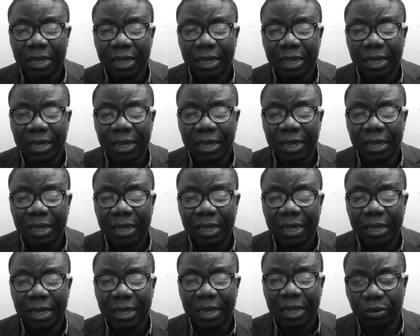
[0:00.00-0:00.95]
and
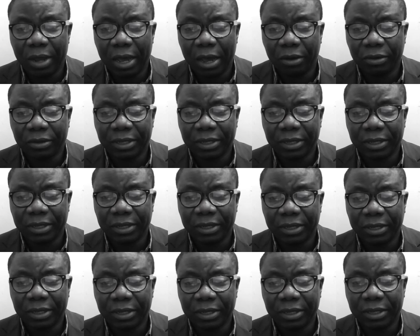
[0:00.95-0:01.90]
brother stood
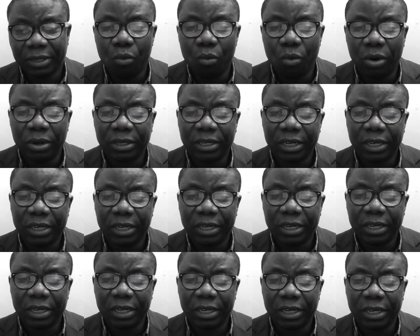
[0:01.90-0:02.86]
outside. They wanted to
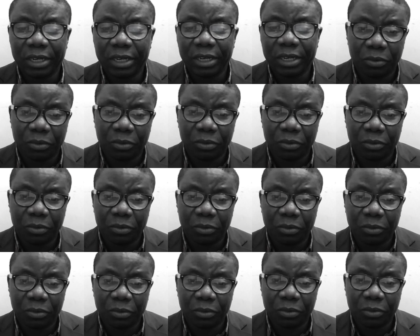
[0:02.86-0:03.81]
talk to him.
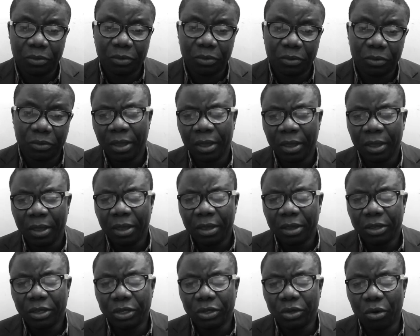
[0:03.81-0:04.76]
Someone told him,
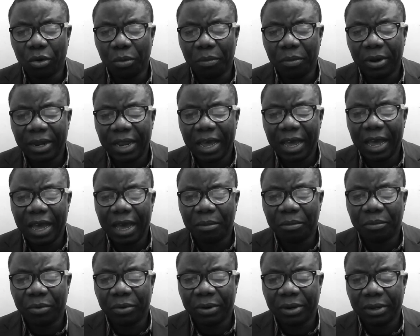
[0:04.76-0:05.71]
your mother
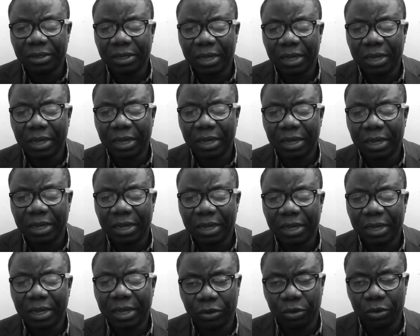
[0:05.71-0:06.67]
and brothers are
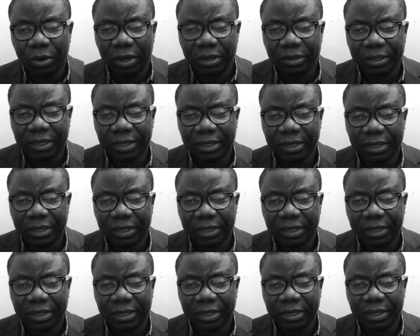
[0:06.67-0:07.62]
waiting for you outside. They
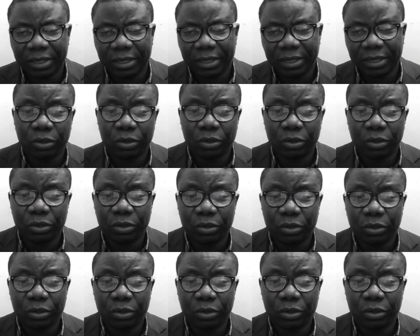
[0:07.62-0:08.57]
want to talk to you.
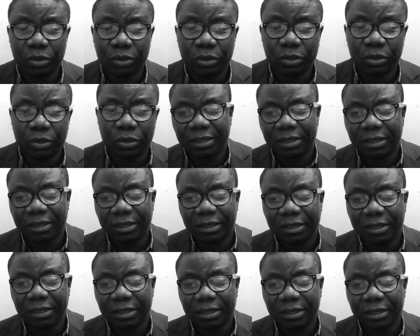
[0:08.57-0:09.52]
Jesus answered,
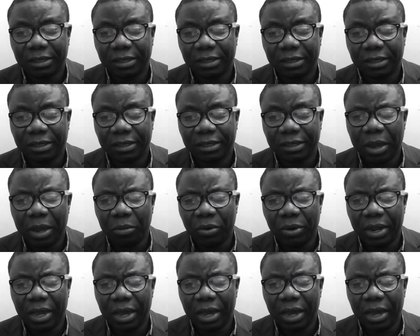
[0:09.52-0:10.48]
who is my
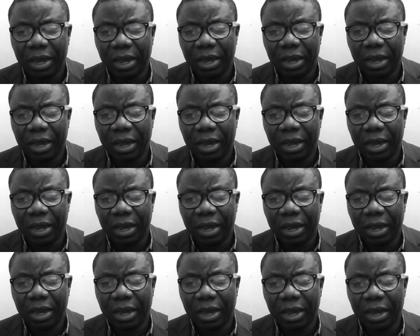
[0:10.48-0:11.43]
mother? Who are my
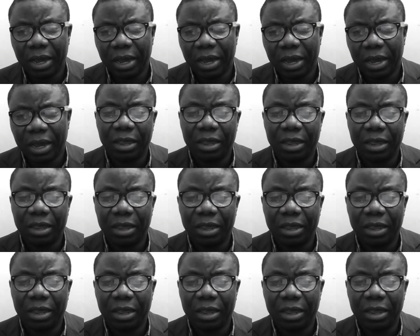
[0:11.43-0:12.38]
brothers? Then he
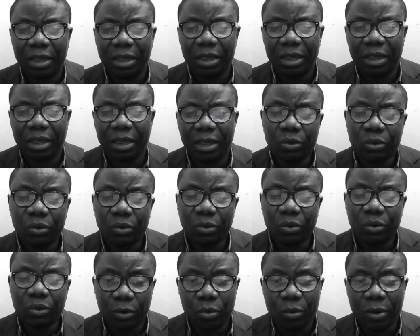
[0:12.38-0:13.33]
pointed to his
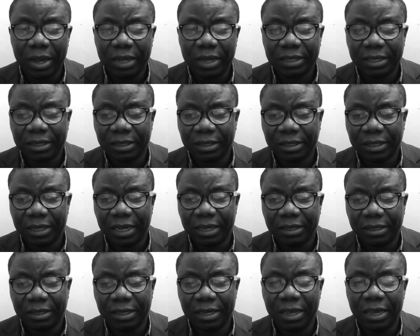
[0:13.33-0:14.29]
followers and
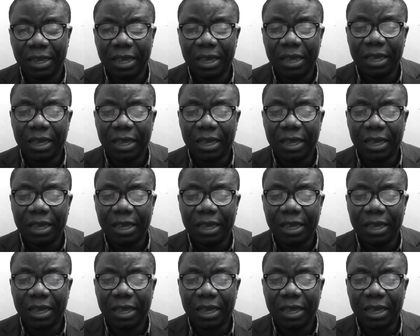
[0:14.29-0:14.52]
said, see,